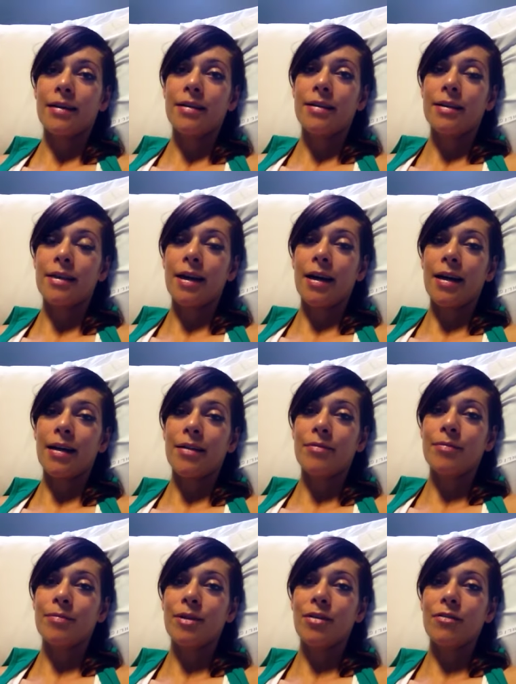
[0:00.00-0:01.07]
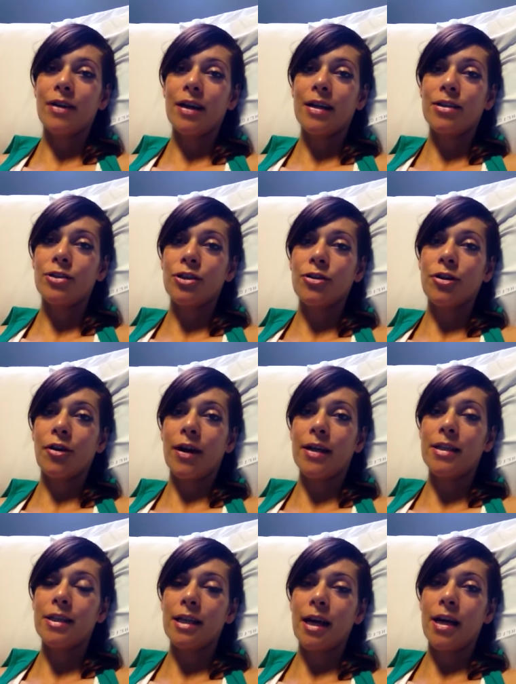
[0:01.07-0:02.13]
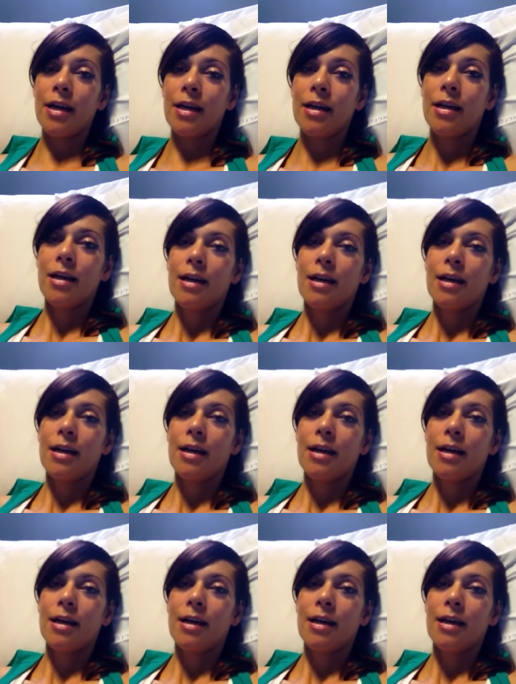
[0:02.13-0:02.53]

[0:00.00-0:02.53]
today. I'm not feeling too great today.